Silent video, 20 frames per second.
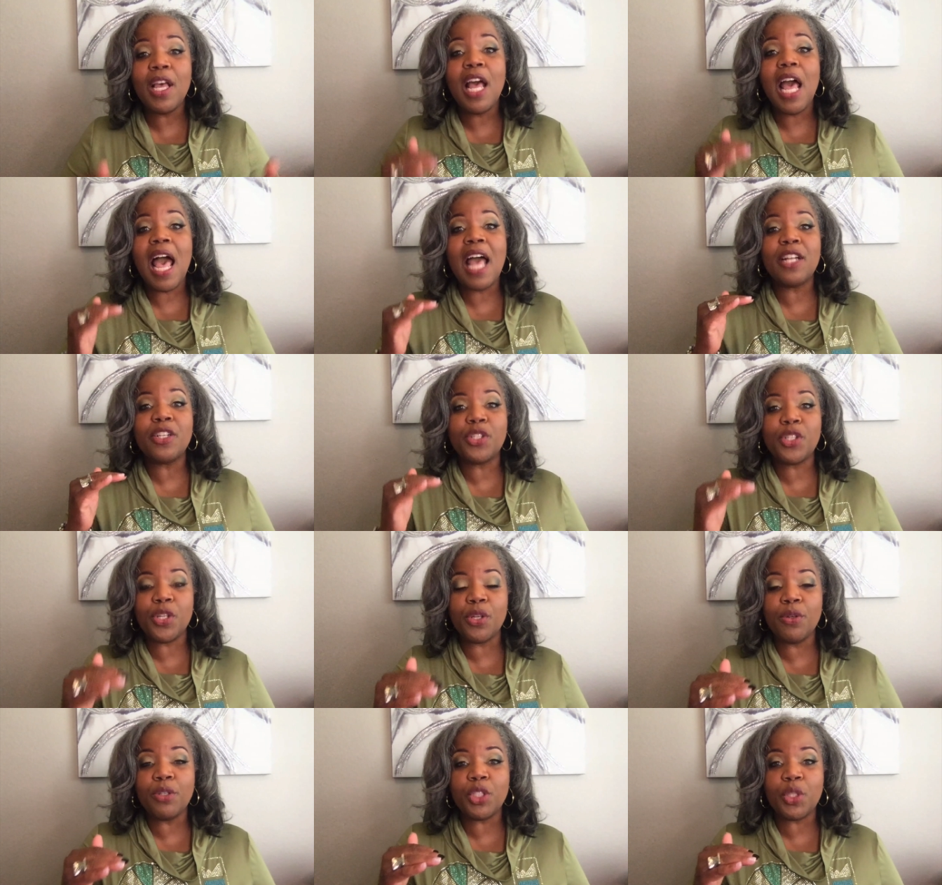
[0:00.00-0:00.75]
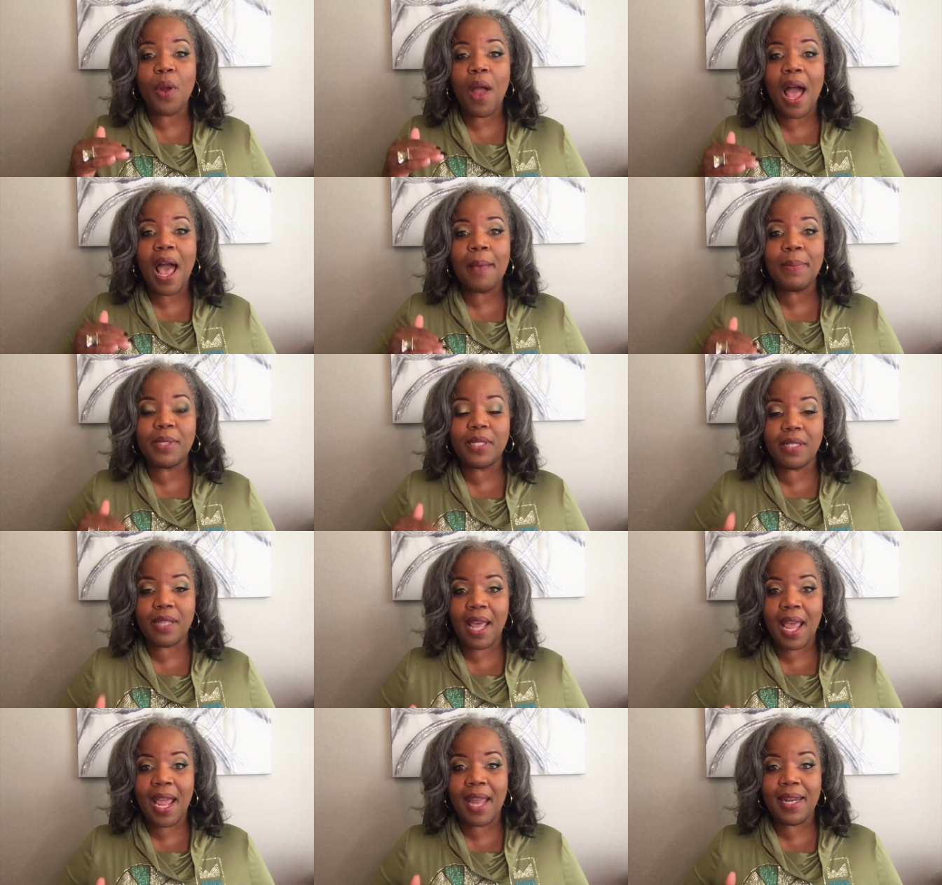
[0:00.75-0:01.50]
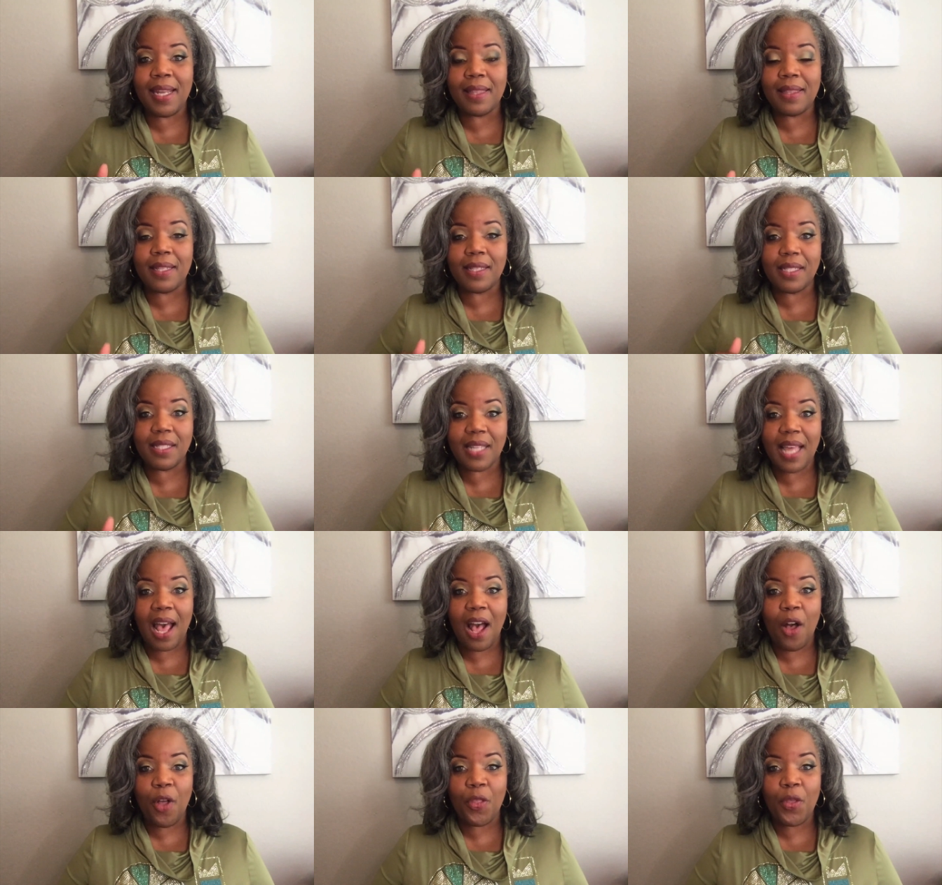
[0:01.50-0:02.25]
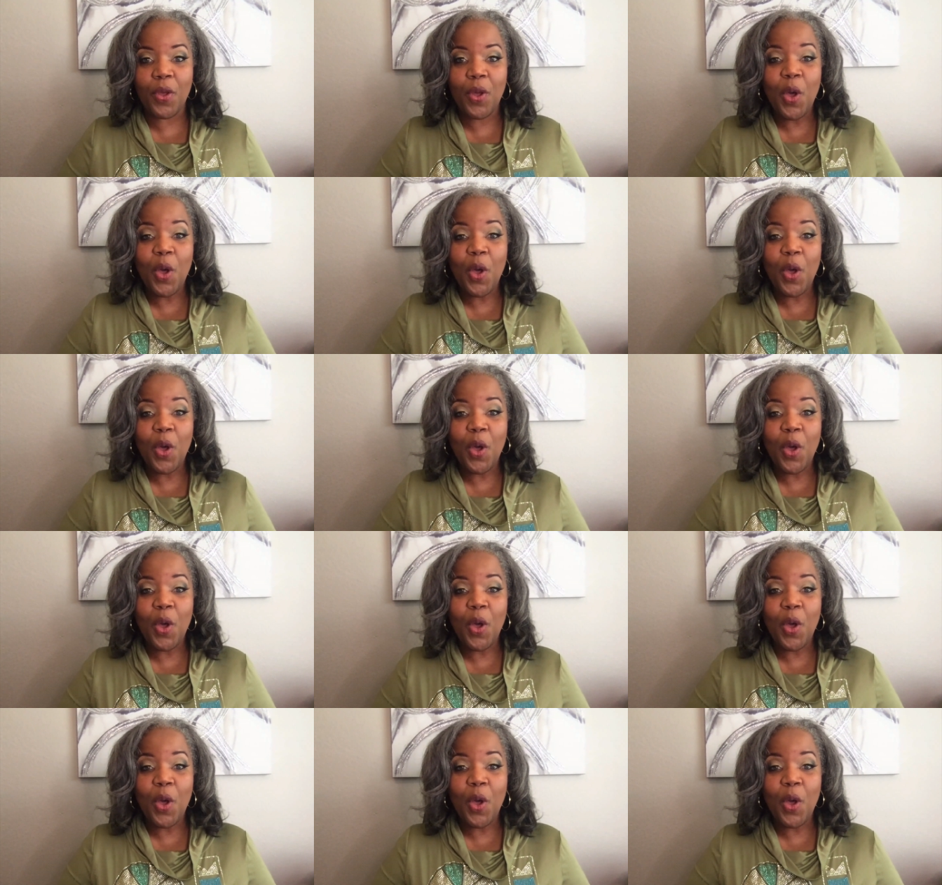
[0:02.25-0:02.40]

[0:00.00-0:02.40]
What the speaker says: and 2 tribes stayed in the south.